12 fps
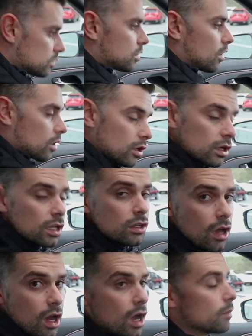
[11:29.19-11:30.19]
turn a
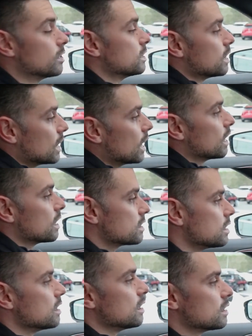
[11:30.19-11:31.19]
knob until I get
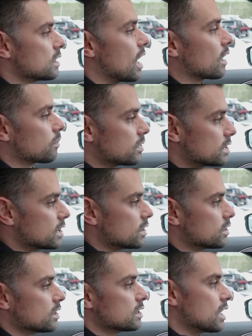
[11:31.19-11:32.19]
to the exact
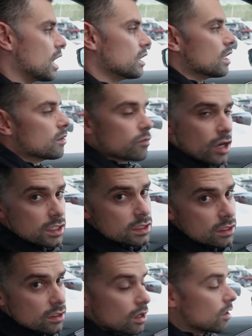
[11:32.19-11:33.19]
positions, and then
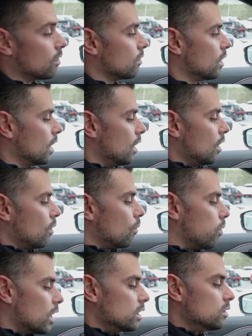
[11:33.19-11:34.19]
pressing go.
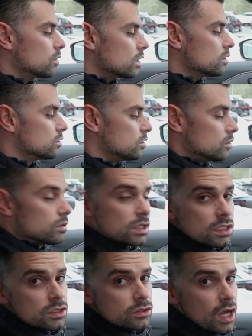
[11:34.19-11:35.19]
What you can do with
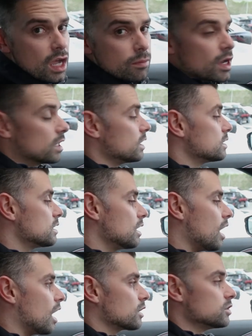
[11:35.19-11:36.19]
this trackpad is it
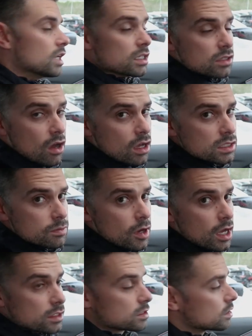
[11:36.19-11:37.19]
actually has
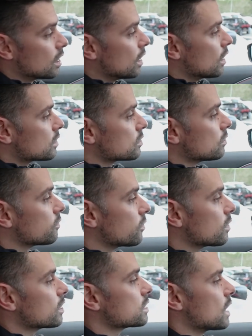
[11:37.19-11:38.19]
hotspots. So
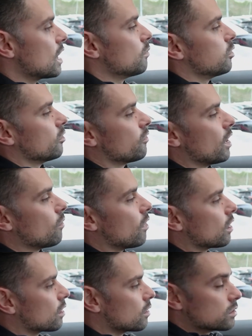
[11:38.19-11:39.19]
for example, if I
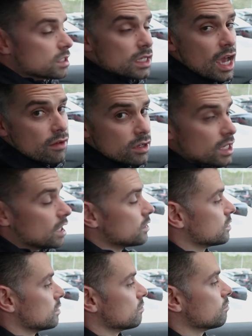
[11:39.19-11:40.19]
want to go to
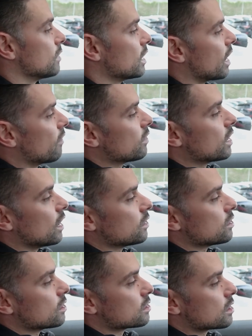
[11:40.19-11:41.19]
navigation, my
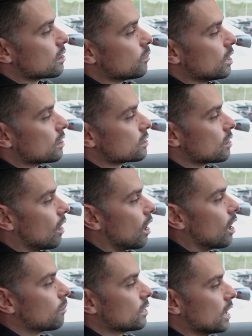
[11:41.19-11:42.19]
navigation is going to be in the
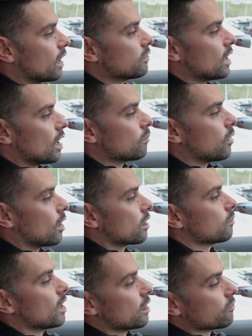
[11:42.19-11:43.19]
top left-hand
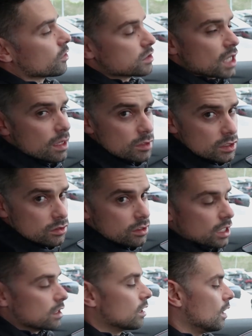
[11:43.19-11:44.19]
part of my infotainment
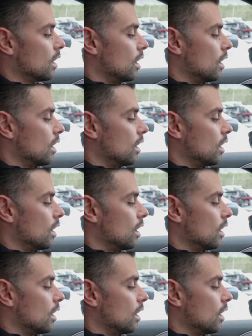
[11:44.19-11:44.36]
screen.